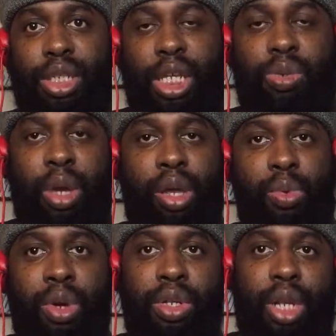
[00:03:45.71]
That's why he
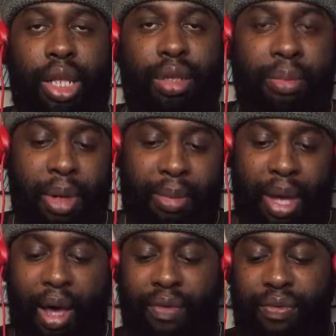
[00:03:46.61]
wears, like, the mummy
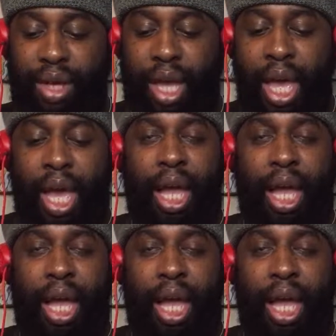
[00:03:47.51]
outfit.